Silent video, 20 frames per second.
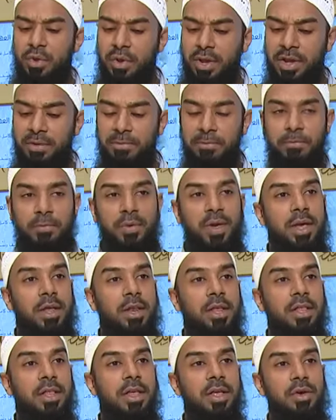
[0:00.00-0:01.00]
And you can
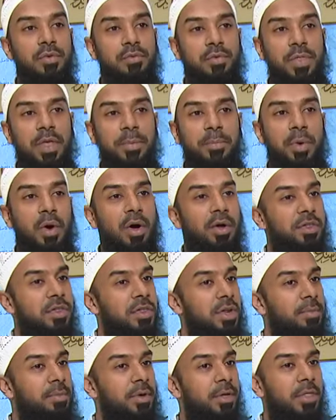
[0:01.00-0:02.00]
feel it. For the
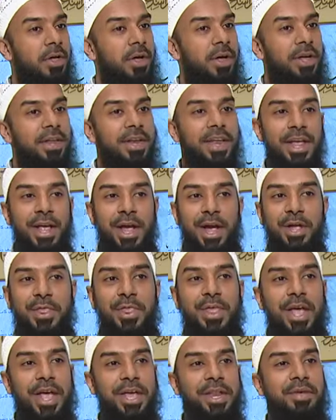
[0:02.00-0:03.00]
past Ramadan,
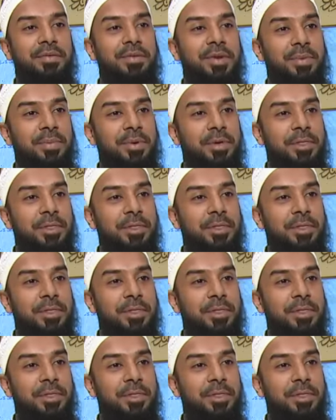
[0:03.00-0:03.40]
at the end of